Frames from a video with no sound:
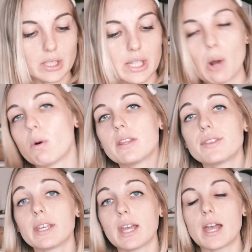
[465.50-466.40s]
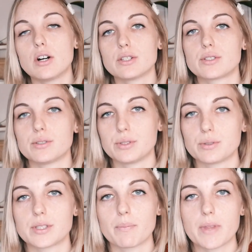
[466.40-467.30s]
Now one thing I also
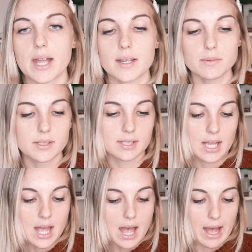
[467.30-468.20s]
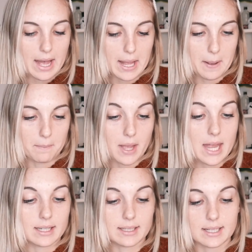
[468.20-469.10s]
do sometimes,
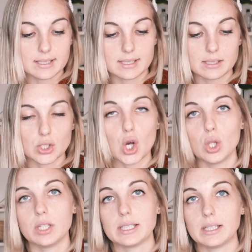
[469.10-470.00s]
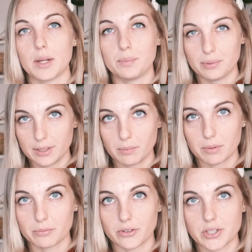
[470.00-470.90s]
and this is only a
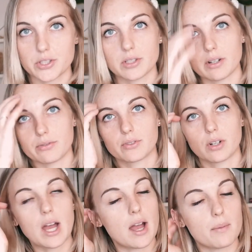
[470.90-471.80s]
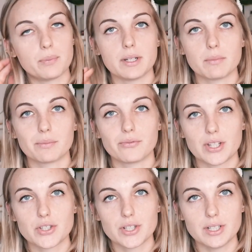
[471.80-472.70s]
premium version of a premium
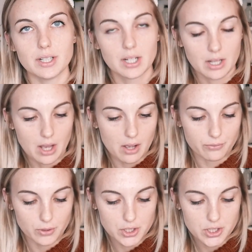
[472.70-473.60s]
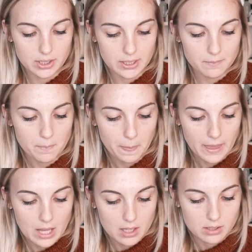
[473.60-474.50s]
feature, unfortunately.
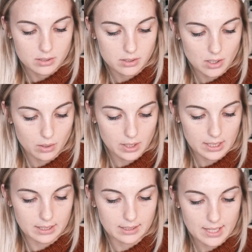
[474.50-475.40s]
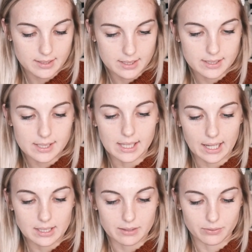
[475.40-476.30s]
So, and that's the
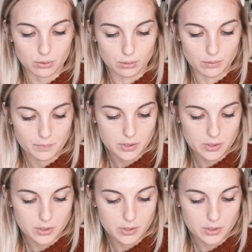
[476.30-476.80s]
Selective Tool.